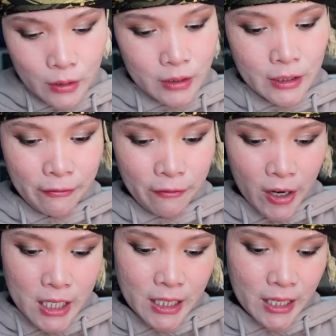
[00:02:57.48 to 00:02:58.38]
the
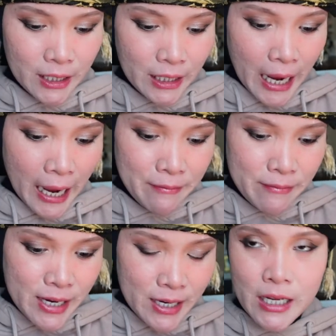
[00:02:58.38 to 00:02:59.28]
first thing that
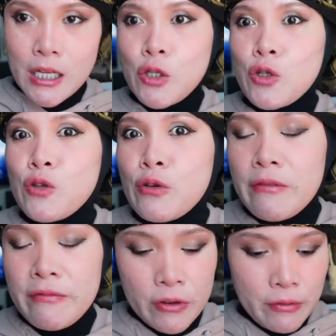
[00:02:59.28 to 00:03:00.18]
I'm gonna
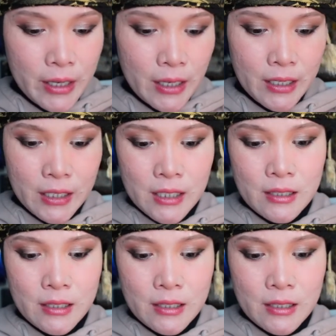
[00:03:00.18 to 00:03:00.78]
review is